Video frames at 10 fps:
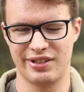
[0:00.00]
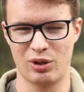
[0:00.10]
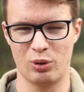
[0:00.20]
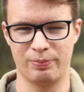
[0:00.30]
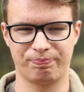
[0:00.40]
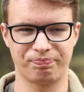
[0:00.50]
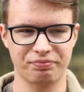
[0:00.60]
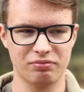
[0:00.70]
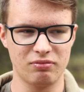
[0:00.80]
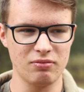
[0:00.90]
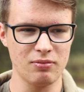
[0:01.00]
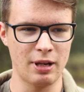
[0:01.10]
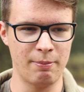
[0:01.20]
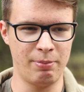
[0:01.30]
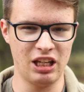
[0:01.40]
So
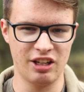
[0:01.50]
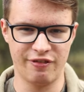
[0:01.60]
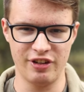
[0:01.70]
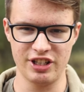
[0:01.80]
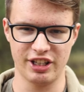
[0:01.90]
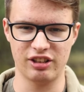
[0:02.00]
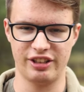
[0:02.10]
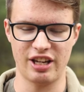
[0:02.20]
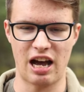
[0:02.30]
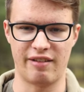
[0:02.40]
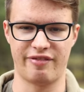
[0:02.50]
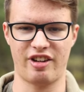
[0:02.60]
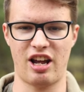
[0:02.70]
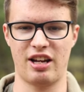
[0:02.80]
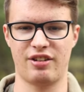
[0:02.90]
being physically
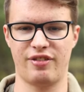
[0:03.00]
tough and